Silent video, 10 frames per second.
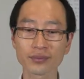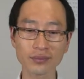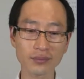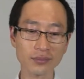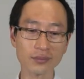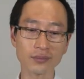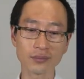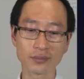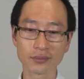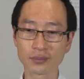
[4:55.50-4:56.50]

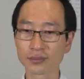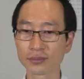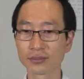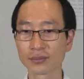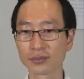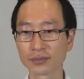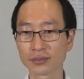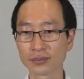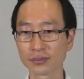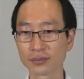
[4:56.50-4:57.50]

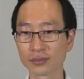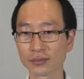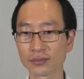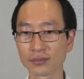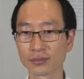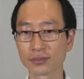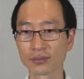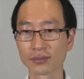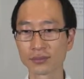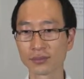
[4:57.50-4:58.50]

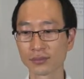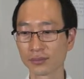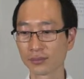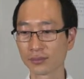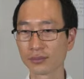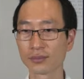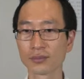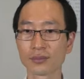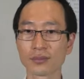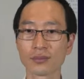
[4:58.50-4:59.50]

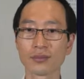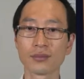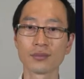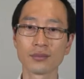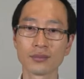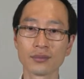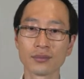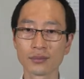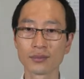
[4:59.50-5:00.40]
(no one is talking)